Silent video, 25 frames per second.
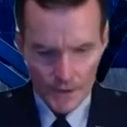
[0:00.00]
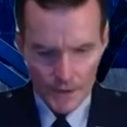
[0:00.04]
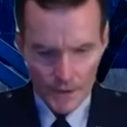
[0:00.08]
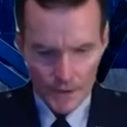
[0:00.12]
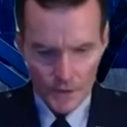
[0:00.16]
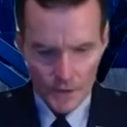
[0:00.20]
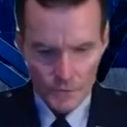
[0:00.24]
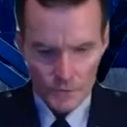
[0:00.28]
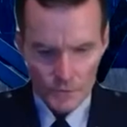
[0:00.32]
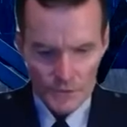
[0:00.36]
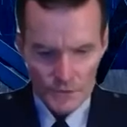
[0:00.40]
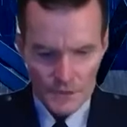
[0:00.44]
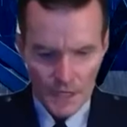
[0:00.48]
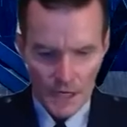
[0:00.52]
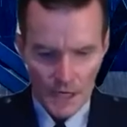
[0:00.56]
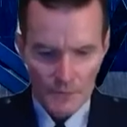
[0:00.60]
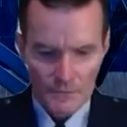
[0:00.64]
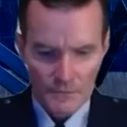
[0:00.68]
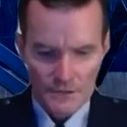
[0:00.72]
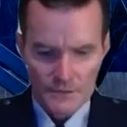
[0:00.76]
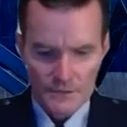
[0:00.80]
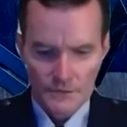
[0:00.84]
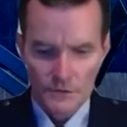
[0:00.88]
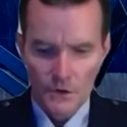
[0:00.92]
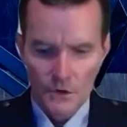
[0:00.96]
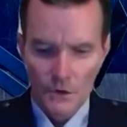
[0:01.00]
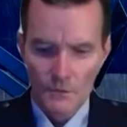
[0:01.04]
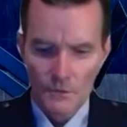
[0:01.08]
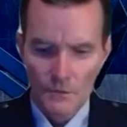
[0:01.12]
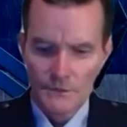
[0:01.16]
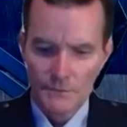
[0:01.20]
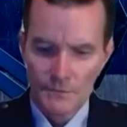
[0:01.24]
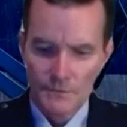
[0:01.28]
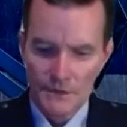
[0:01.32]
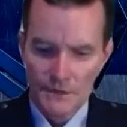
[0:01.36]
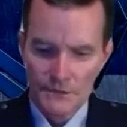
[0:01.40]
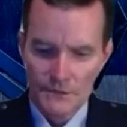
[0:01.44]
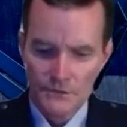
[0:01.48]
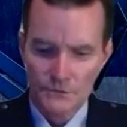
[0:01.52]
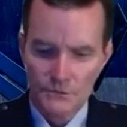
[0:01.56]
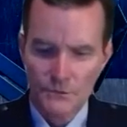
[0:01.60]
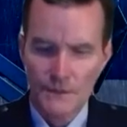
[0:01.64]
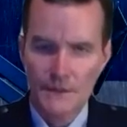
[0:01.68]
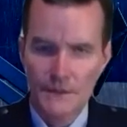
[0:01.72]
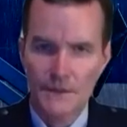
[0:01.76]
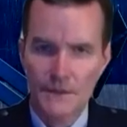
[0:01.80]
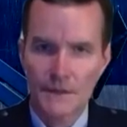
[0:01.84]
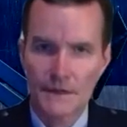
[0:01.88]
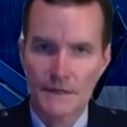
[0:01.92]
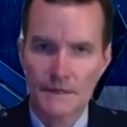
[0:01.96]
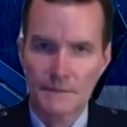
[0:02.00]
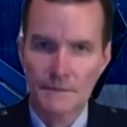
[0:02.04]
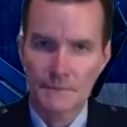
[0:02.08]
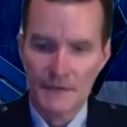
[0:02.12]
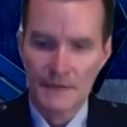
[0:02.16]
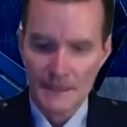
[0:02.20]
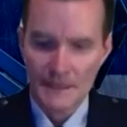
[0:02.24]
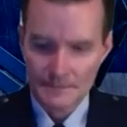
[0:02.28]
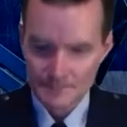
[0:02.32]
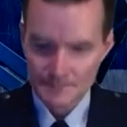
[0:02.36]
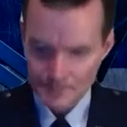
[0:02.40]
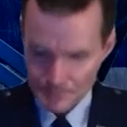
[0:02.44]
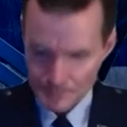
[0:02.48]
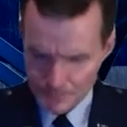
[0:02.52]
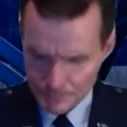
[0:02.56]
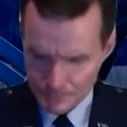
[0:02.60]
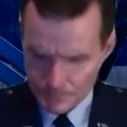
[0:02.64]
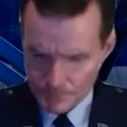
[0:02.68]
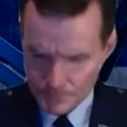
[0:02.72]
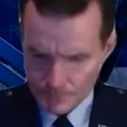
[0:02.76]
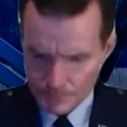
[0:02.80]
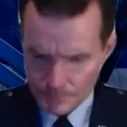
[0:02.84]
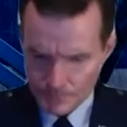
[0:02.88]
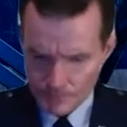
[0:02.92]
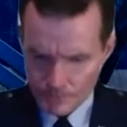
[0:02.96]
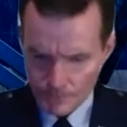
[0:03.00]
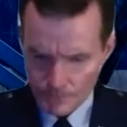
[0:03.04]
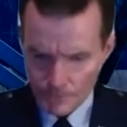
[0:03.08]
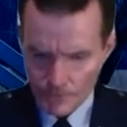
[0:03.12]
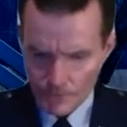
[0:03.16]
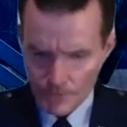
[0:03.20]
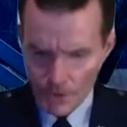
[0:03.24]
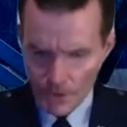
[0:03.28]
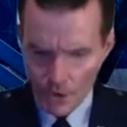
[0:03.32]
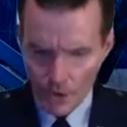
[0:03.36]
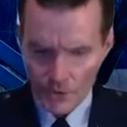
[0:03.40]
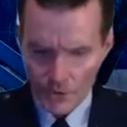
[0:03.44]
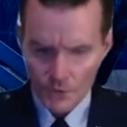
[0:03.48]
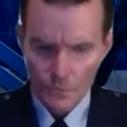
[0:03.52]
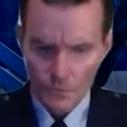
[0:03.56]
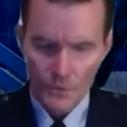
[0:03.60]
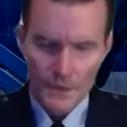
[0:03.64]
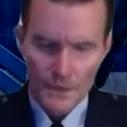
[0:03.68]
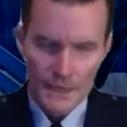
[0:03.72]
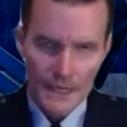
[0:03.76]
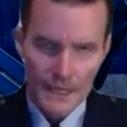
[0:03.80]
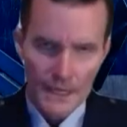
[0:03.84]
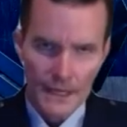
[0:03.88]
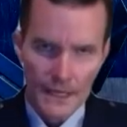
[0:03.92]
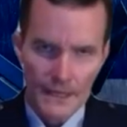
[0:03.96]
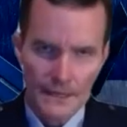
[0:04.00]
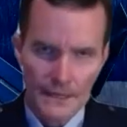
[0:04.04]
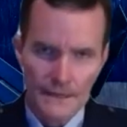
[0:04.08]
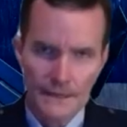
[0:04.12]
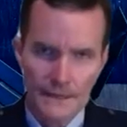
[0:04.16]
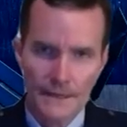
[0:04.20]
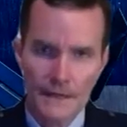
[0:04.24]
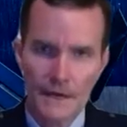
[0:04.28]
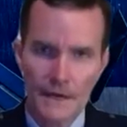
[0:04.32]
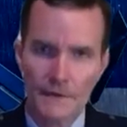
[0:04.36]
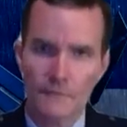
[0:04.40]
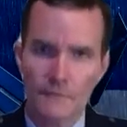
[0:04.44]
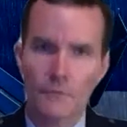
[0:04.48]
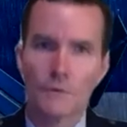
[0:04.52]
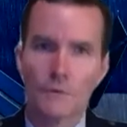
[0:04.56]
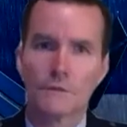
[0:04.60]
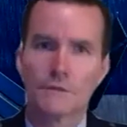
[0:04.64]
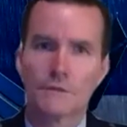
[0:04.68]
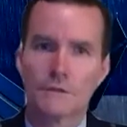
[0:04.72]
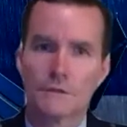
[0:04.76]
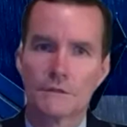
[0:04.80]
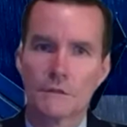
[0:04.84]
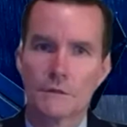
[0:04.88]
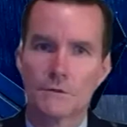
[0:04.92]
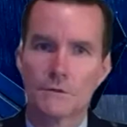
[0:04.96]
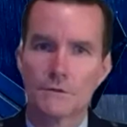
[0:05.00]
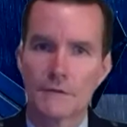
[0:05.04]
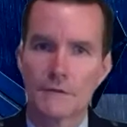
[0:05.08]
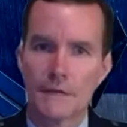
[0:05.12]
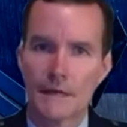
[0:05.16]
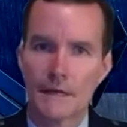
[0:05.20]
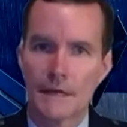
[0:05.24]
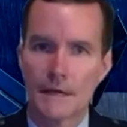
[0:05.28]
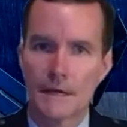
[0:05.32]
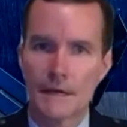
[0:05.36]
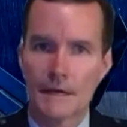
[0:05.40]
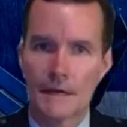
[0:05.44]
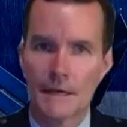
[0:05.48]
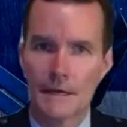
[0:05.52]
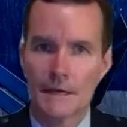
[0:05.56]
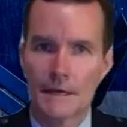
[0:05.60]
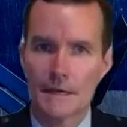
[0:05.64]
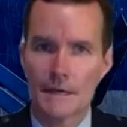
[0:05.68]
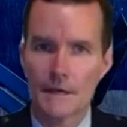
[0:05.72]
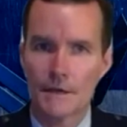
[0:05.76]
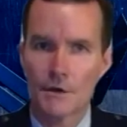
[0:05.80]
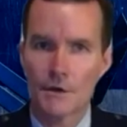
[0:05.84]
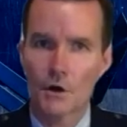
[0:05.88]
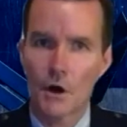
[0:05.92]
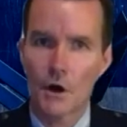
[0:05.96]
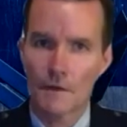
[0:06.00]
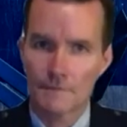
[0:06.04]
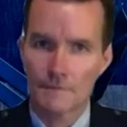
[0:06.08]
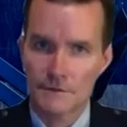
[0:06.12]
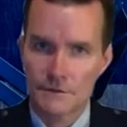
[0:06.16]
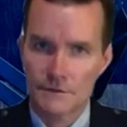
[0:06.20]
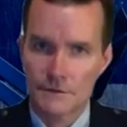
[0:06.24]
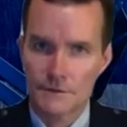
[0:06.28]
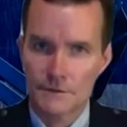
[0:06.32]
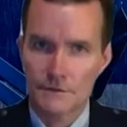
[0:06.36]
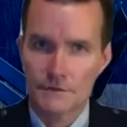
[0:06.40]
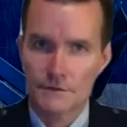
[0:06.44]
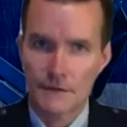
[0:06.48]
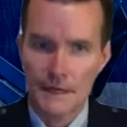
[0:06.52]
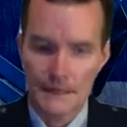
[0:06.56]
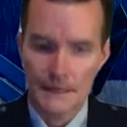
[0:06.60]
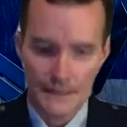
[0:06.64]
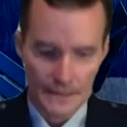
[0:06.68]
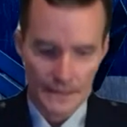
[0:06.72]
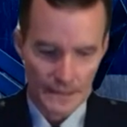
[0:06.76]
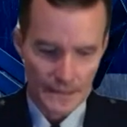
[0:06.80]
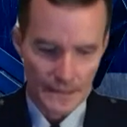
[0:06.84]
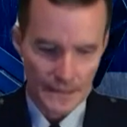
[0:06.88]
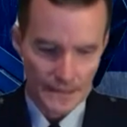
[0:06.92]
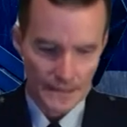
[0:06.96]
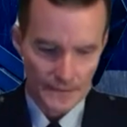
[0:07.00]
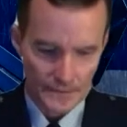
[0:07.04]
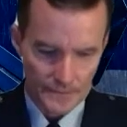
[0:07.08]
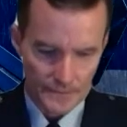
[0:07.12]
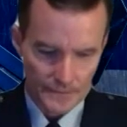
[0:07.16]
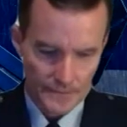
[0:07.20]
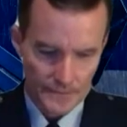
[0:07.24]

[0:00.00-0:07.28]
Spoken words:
Retirements are always a bittersweet thing to me. On the one hand, the Air Force is losing an officer and a leader.